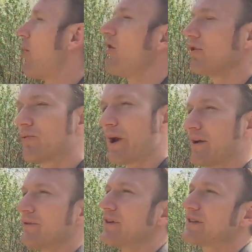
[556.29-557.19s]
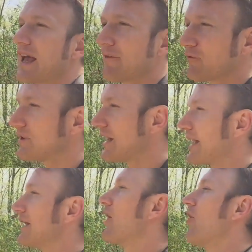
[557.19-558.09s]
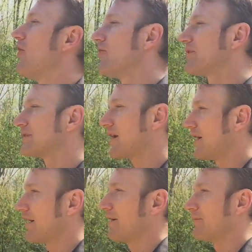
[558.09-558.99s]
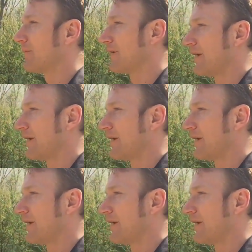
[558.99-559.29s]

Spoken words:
all around us every day, all the time,